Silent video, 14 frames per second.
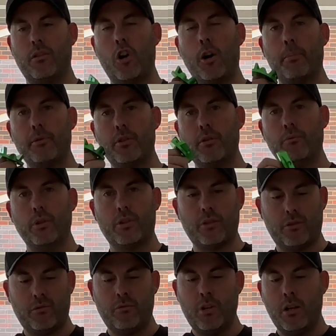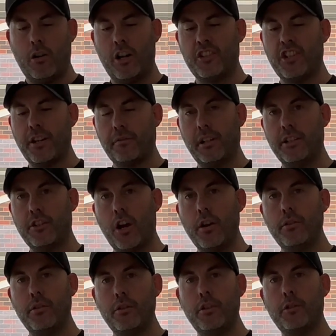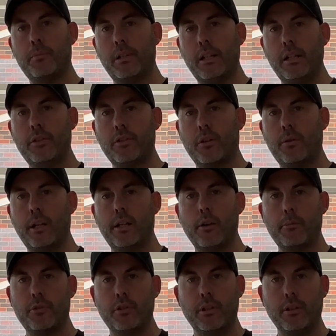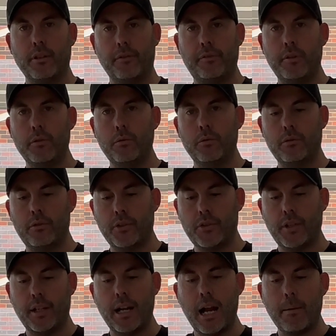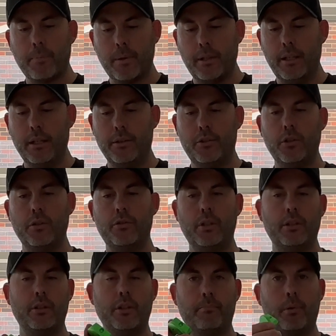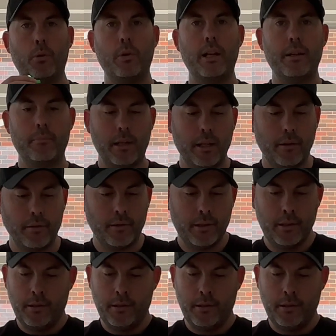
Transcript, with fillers: option, which I generally don't use, but it is a quick option in the field to set up, is using this ball head mount.